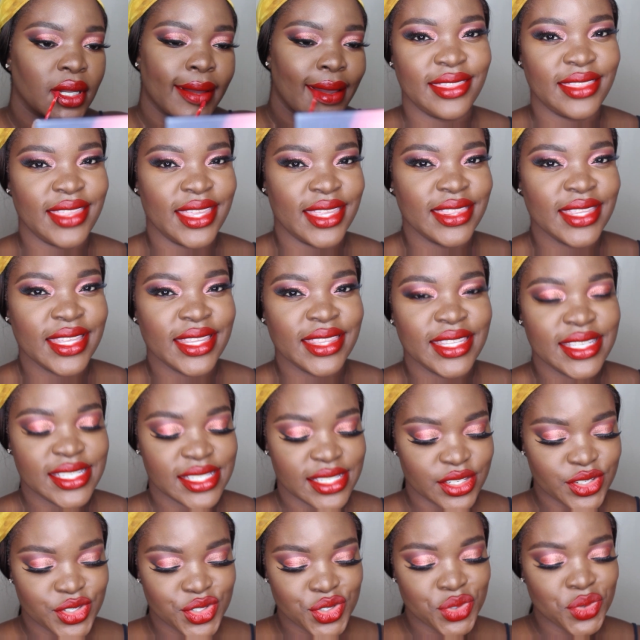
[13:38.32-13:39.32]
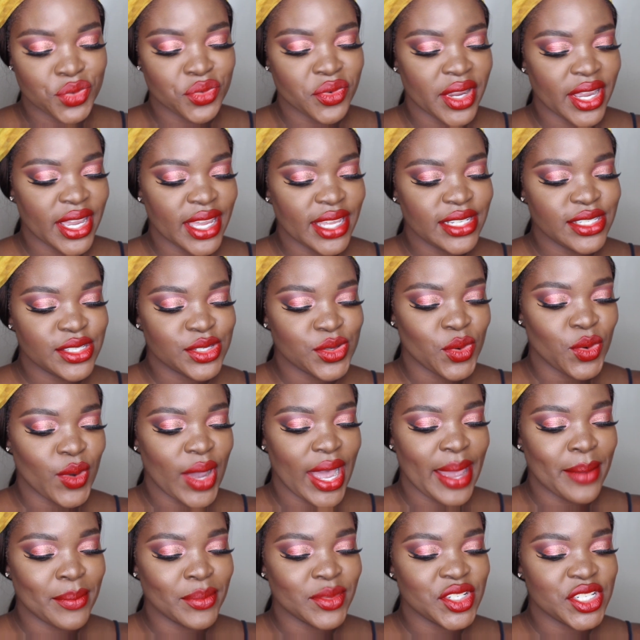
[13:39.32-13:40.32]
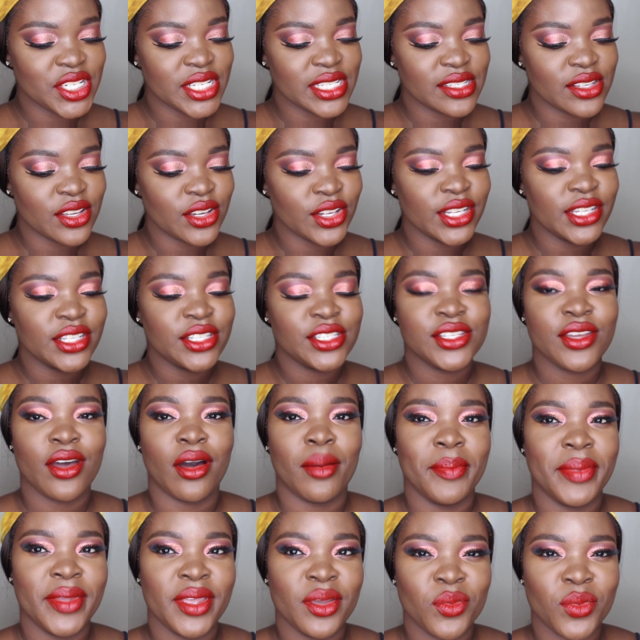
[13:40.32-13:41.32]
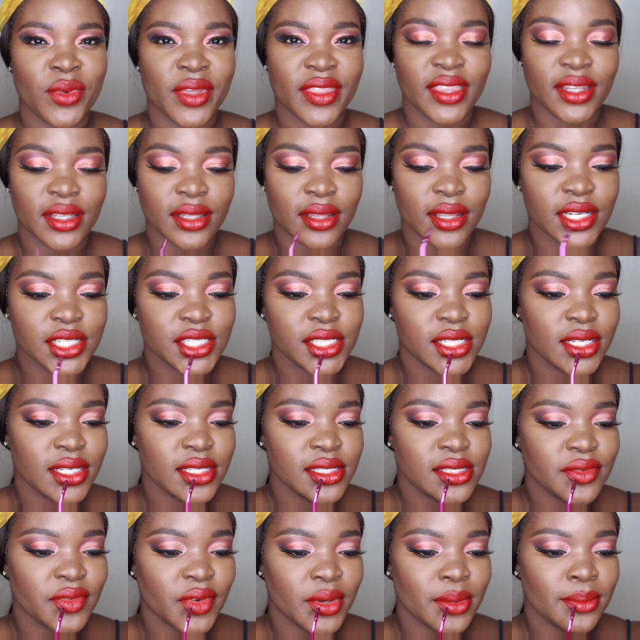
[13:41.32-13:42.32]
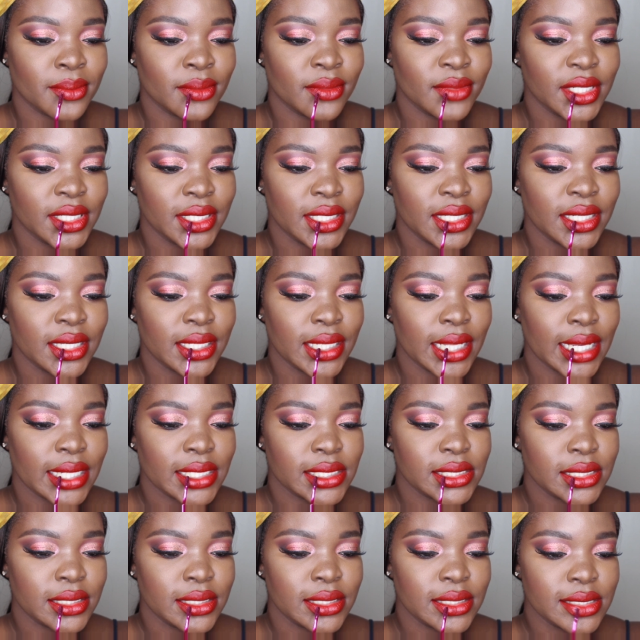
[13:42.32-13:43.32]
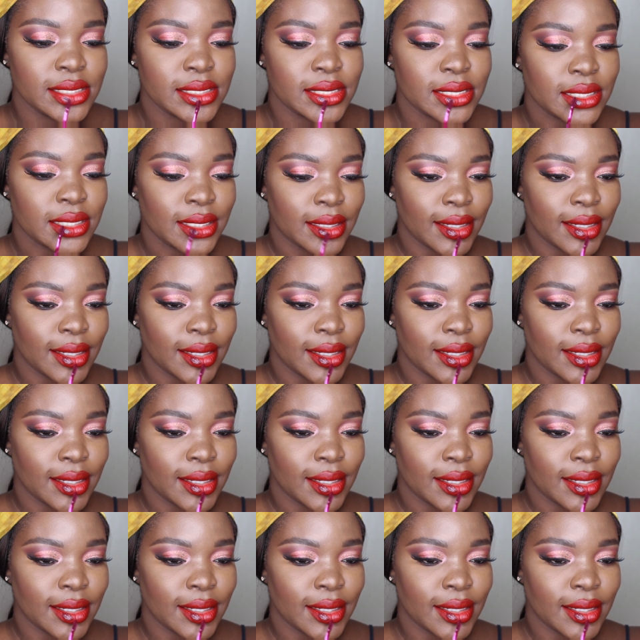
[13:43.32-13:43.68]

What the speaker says: I think that this is too red, so I'm just going to top it with Lucious from Lena Lashes.